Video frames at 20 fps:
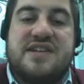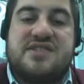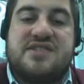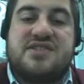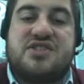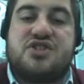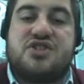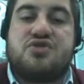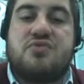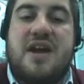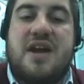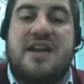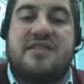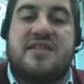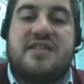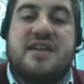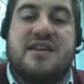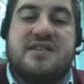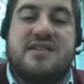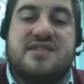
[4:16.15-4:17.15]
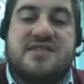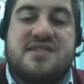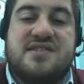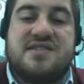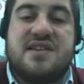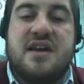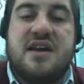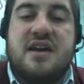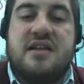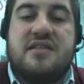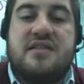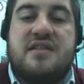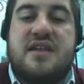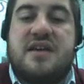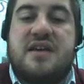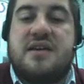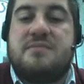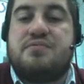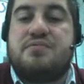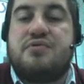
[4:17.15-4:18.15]
This strengthens
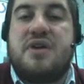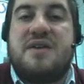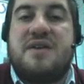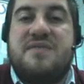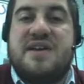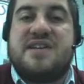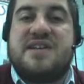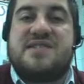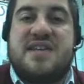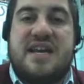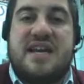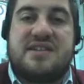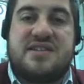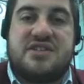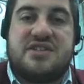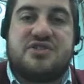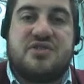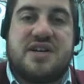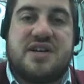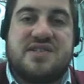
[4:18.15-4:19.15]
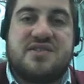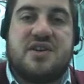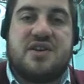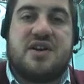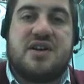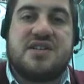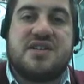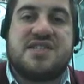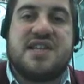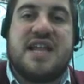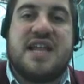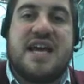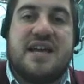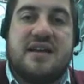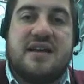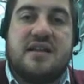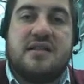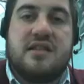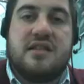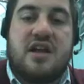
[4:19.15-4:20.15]
the previous antitrust laws
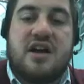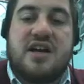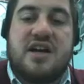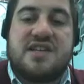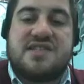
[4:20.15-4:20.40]
like